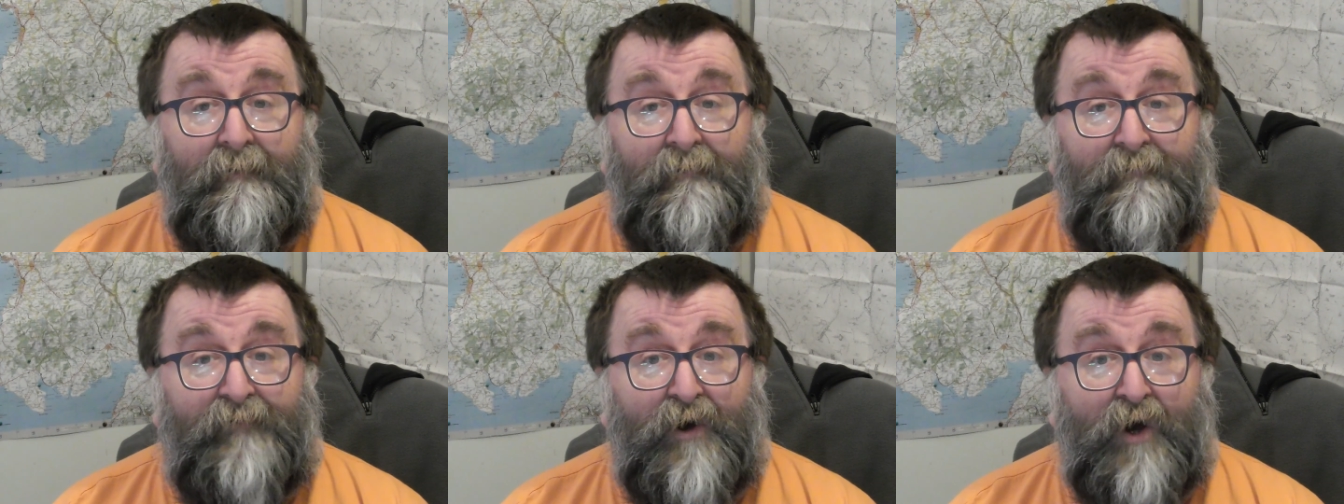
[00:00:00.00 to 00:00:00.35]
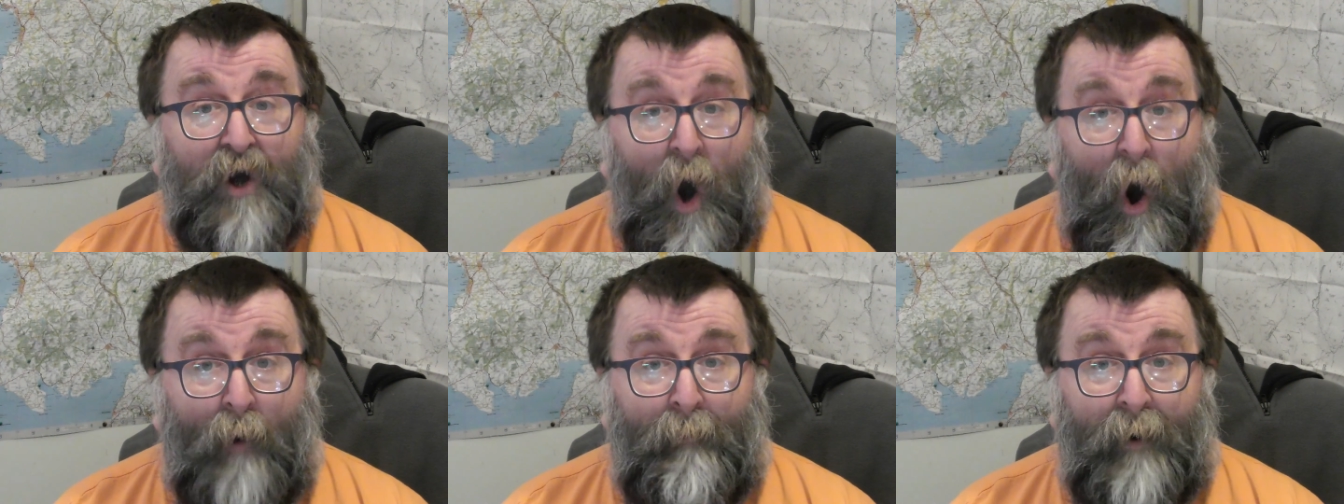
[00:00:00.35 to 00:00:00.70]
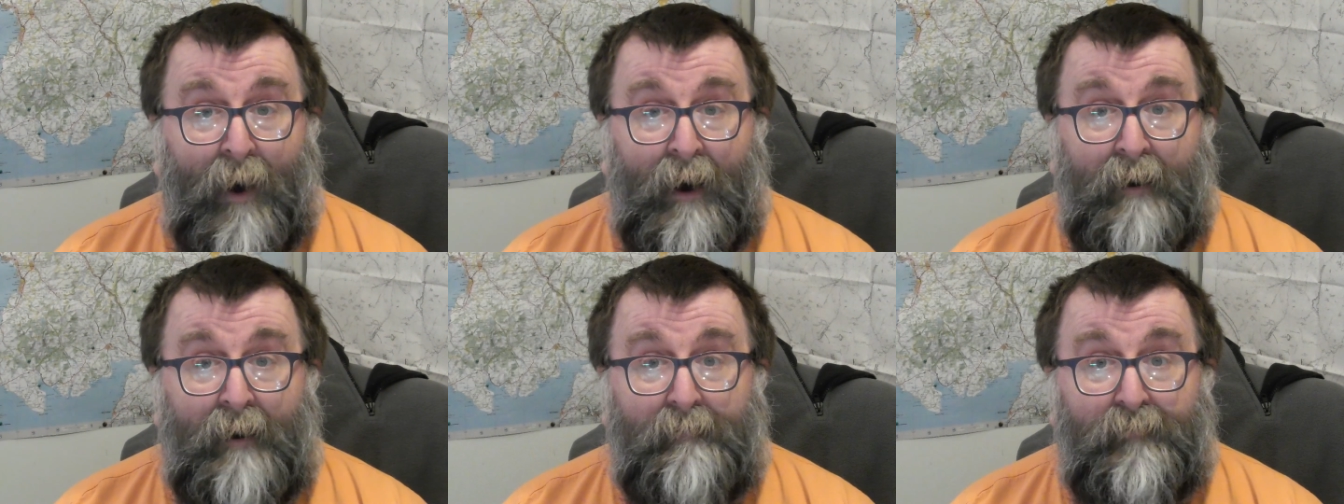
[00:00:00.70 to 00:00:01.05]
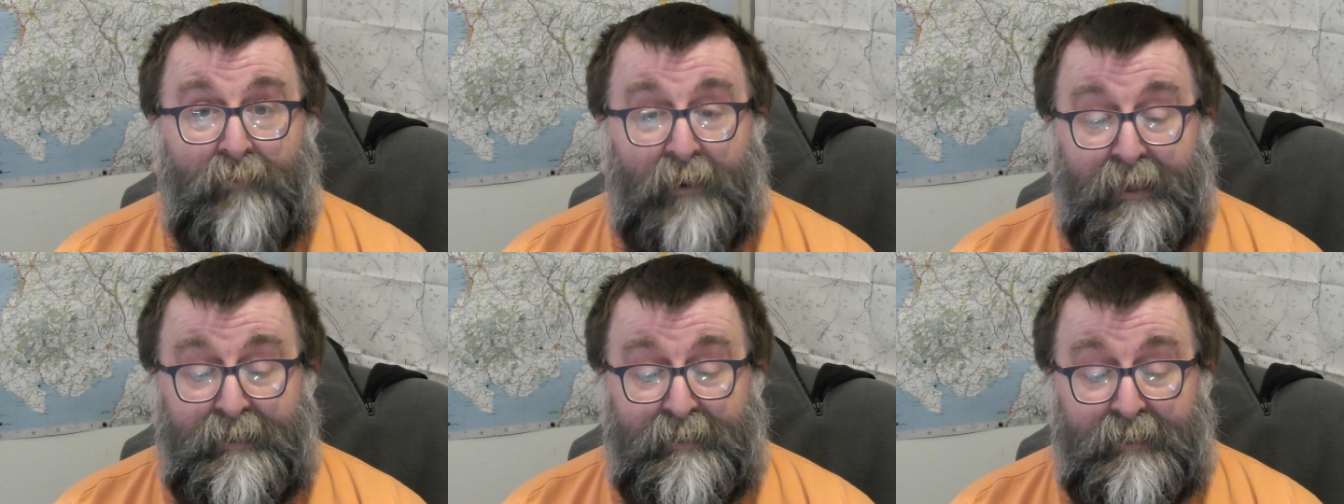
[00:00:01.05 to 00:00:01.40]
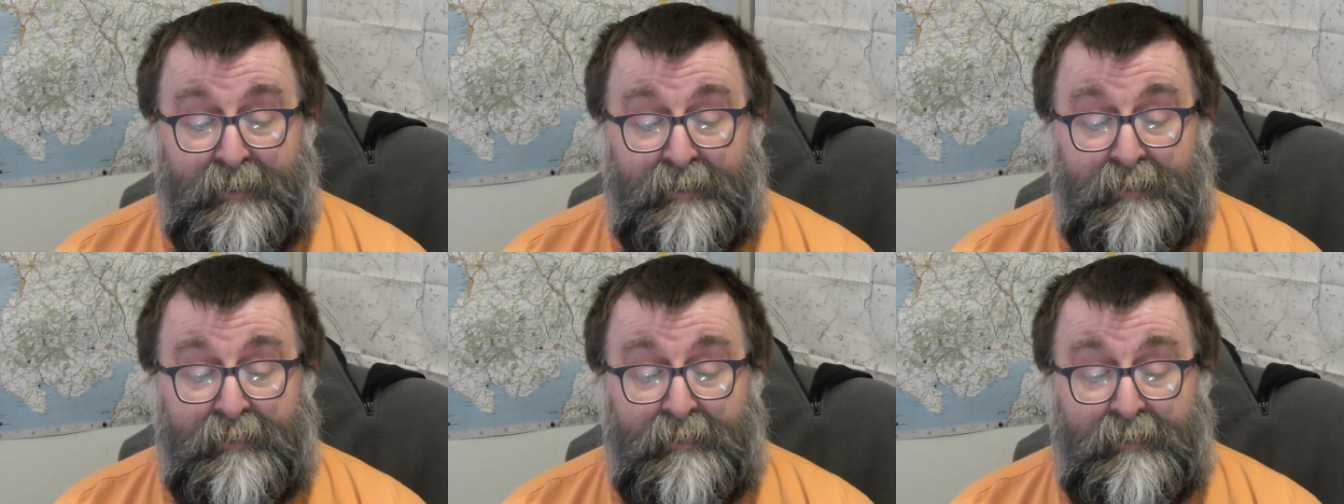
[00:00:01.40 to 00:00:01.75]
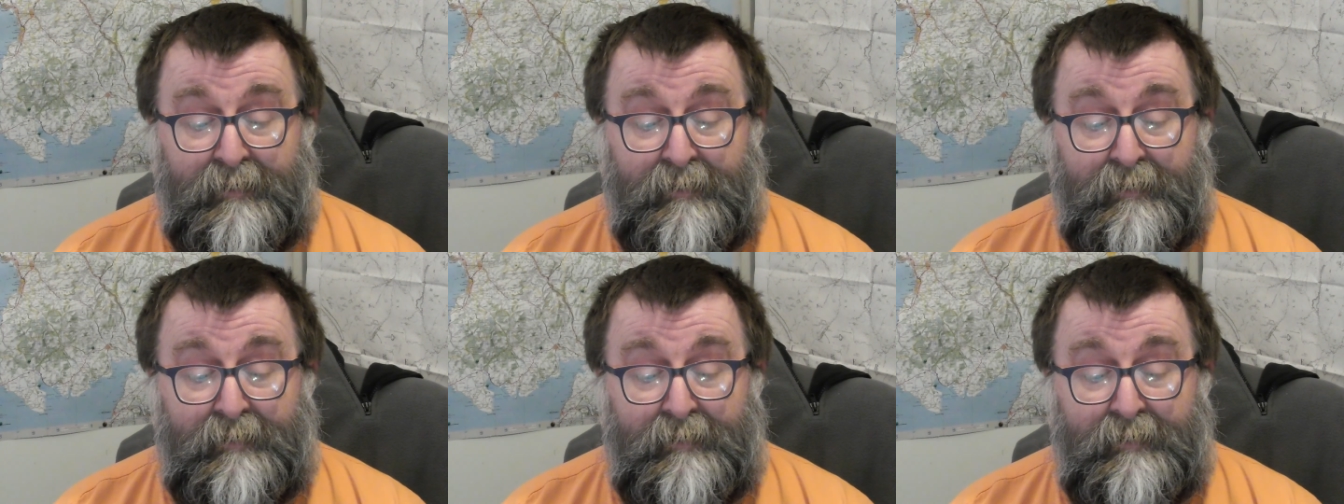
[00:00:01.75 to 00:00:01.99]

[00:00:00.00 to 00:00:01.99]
for COPPA breaches.